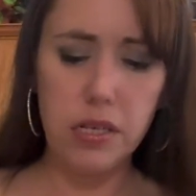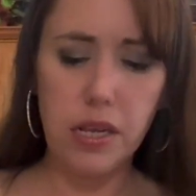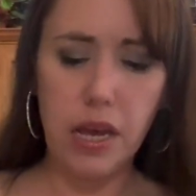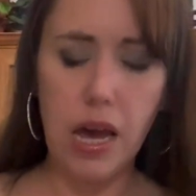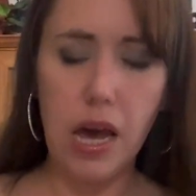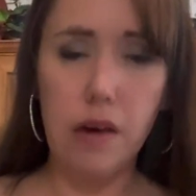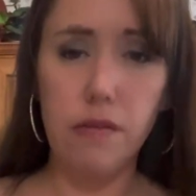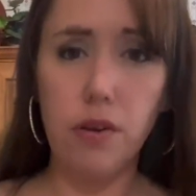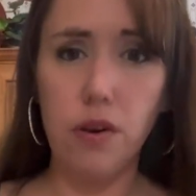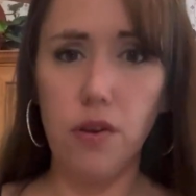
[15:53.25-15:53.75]
I
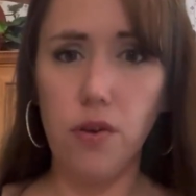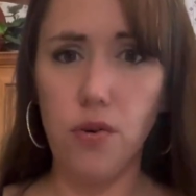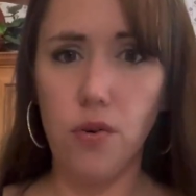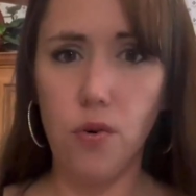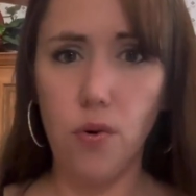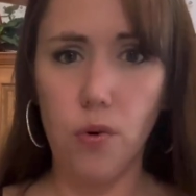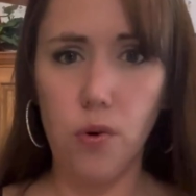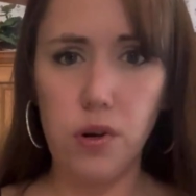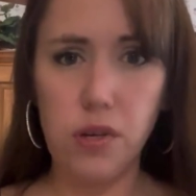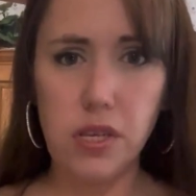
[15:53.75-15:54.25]
have a new
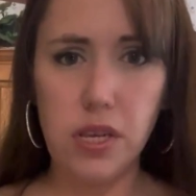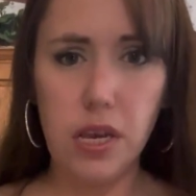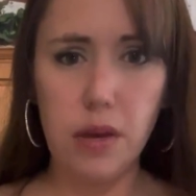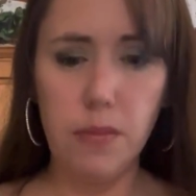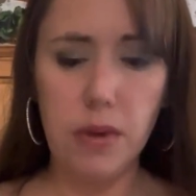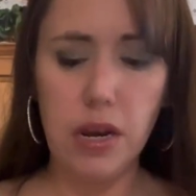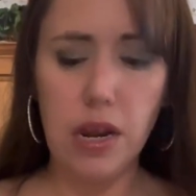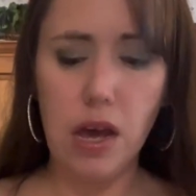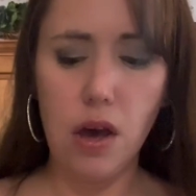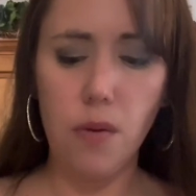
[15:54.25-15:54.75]
course
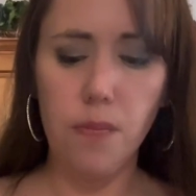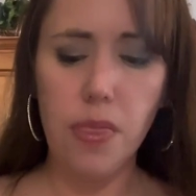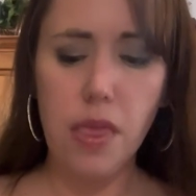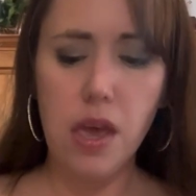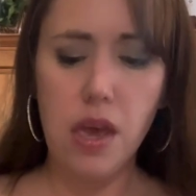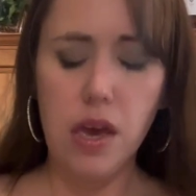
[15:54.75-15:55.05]
coming out.